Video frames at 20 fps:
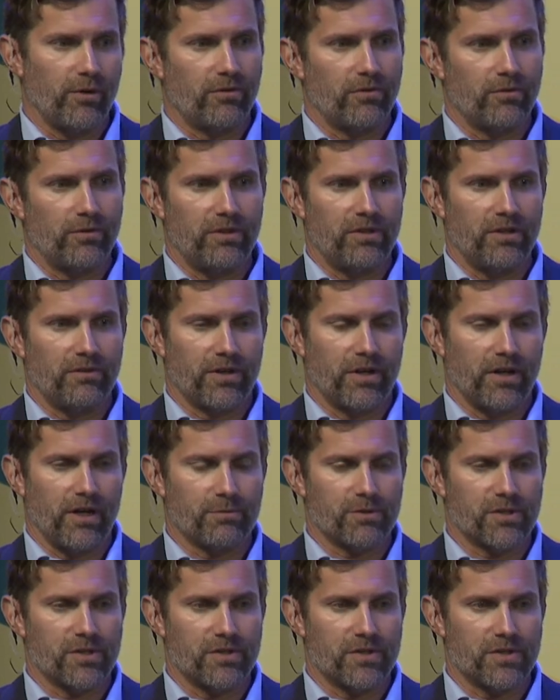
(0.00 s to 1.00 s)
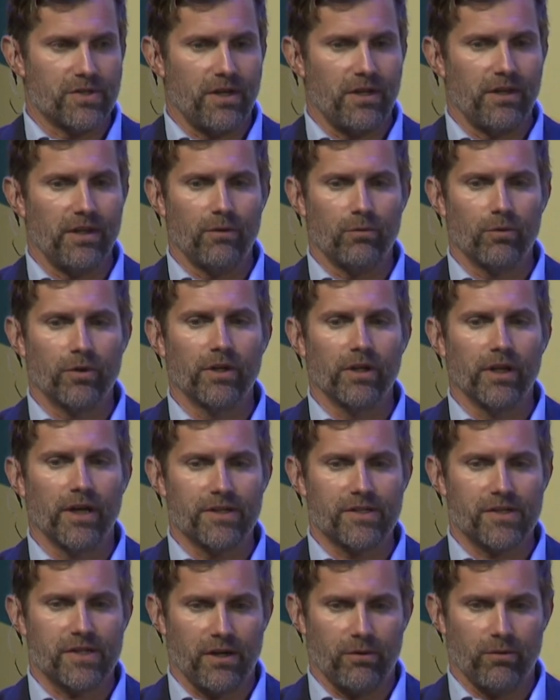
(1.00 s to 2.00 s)
through the different options and they
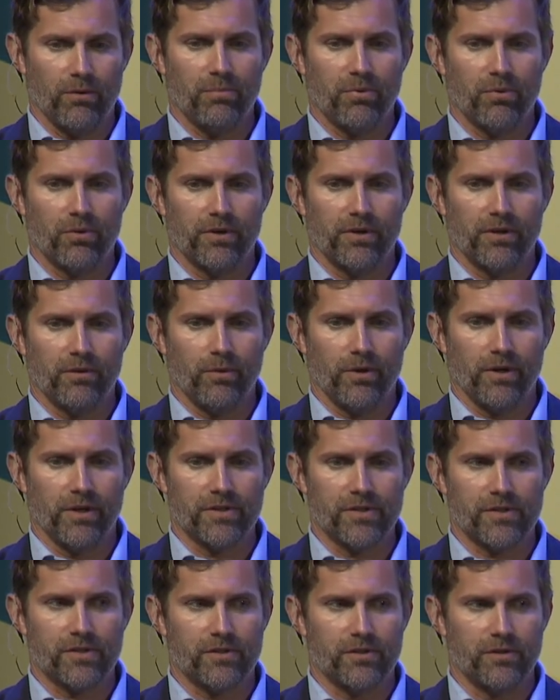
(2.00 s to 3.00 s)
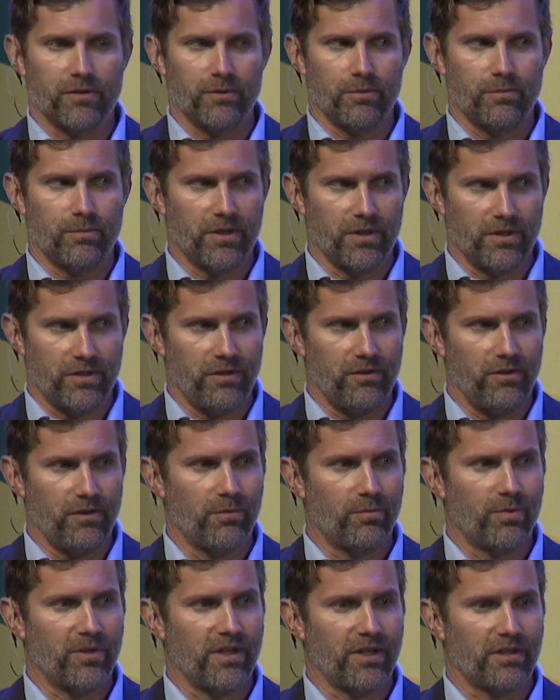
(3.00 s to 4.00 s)
realized how important it was to continue to
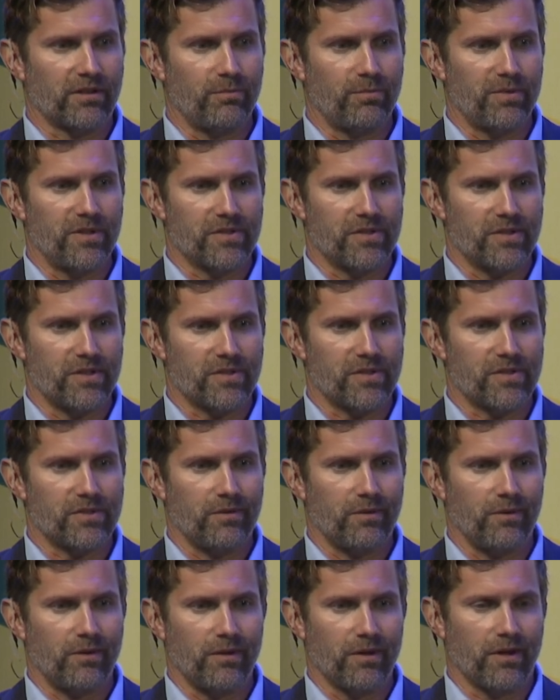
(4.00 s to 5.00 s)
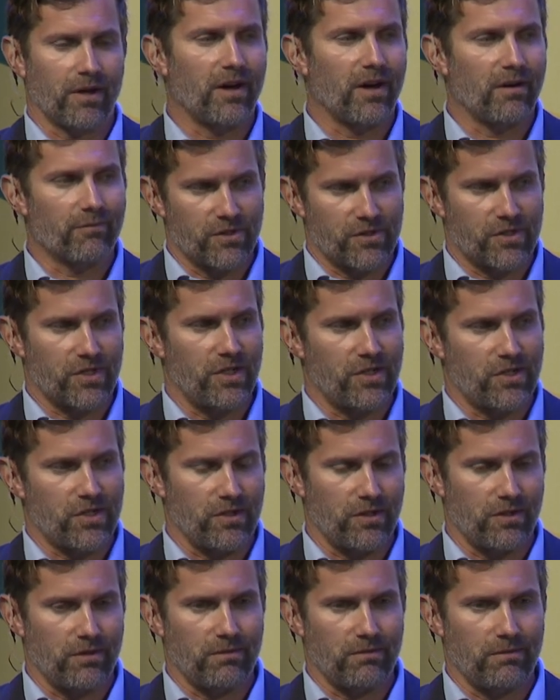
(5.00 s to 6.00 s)
protect the business. The
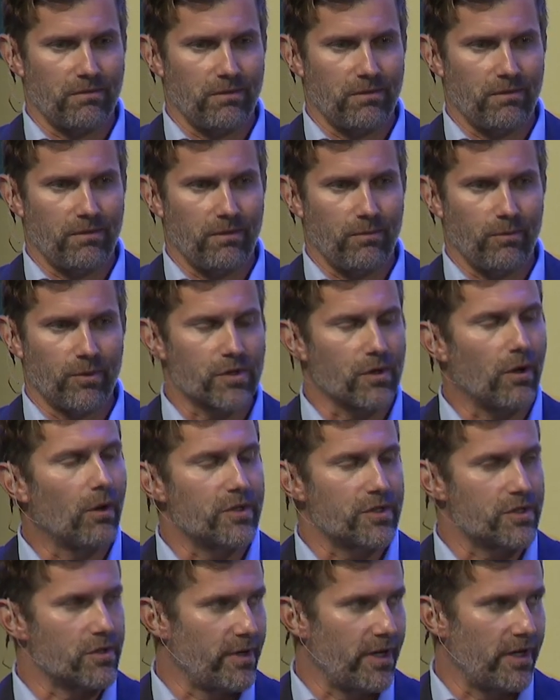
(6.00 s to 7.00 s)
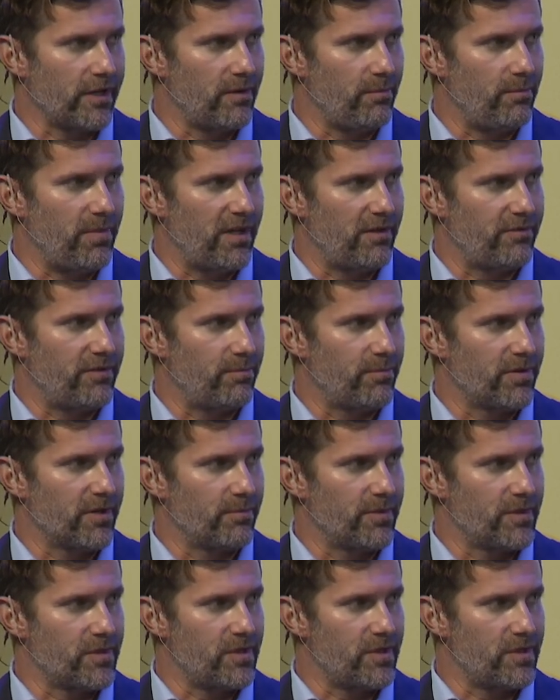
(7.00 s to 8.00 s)
conversation was always around the benefit
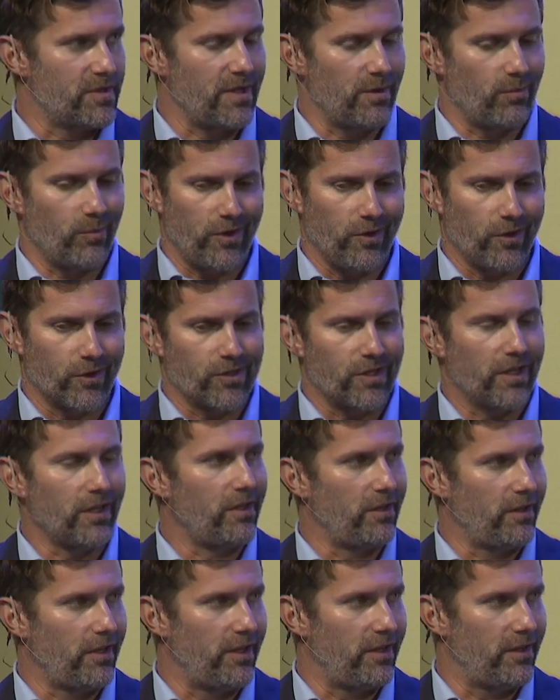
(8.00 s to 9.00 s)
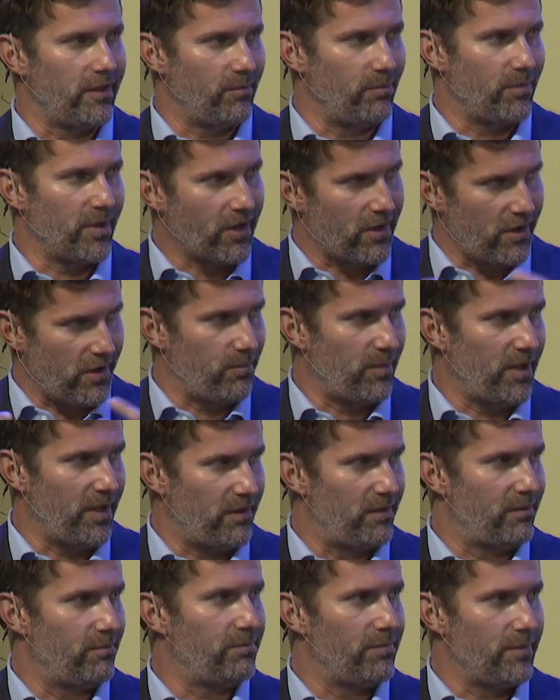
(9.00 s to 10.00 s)
purposes that we'd articulated in
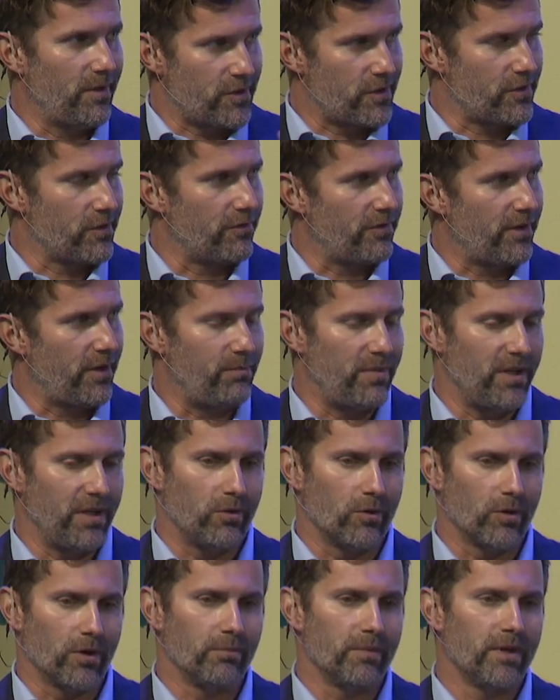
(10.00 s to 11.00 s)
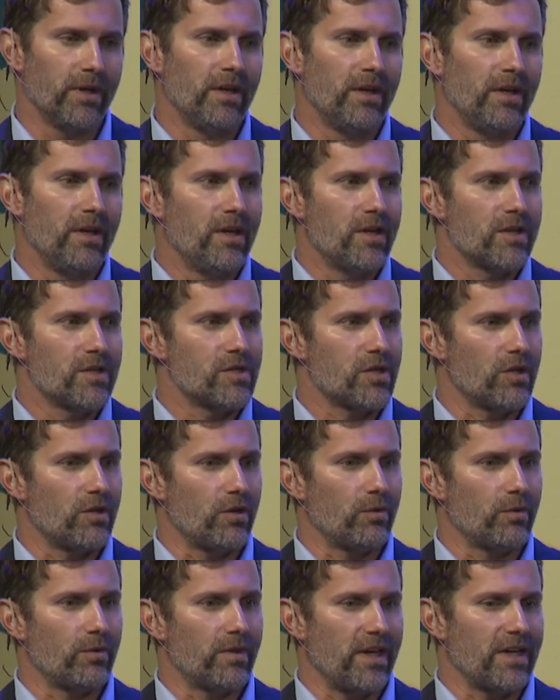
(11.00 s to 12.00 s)
becoming a certified B Corp.
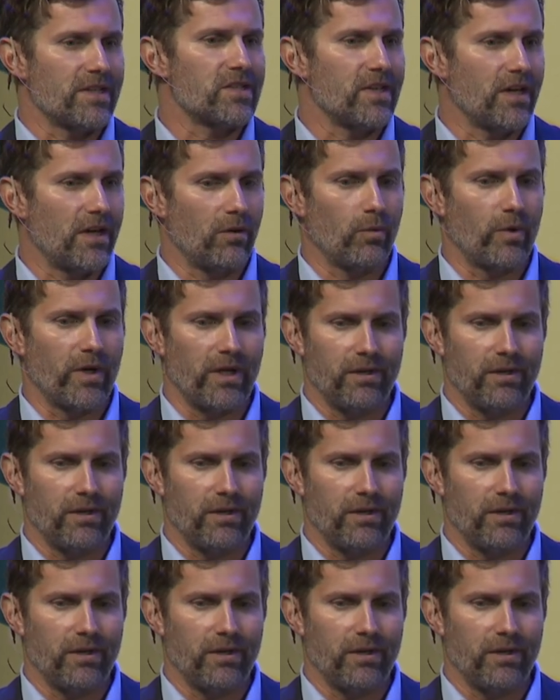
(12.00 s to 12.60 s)
So that's how